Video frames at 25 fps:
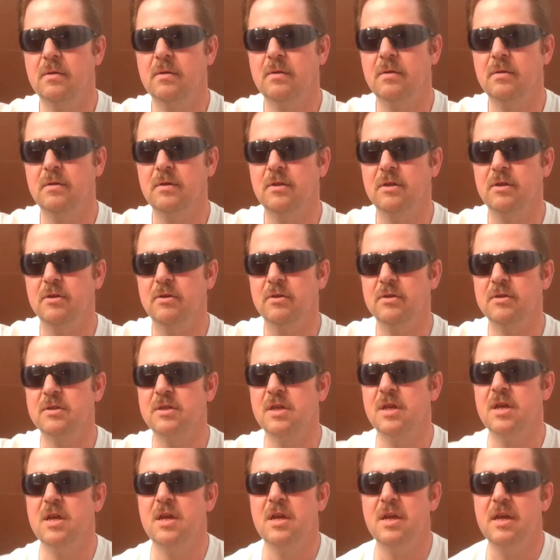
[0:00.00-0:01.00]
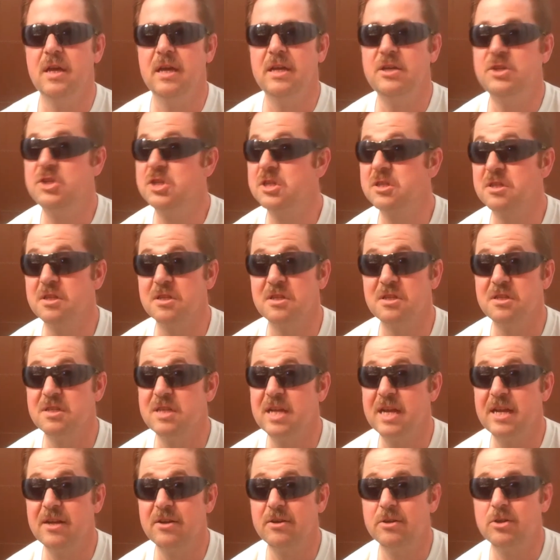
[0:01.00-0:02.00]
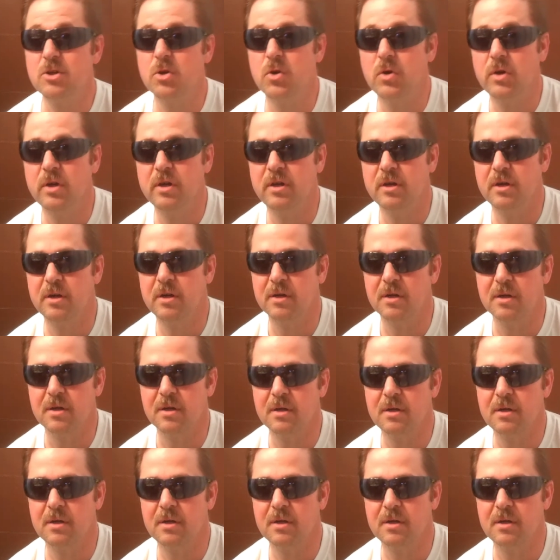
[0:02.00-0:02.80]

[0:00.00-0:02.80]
you notice, is just a standard toilet auger.